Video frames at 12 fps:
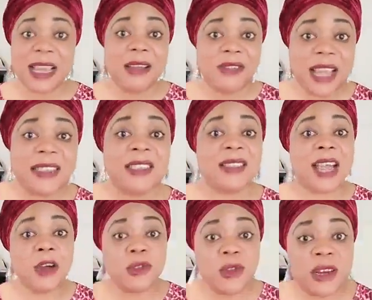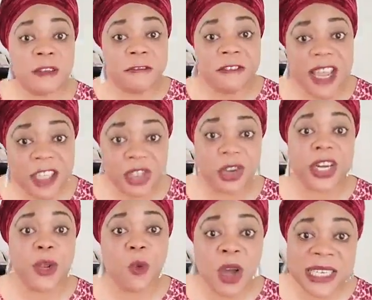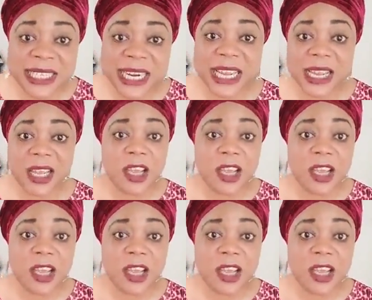30,000 infection in one day.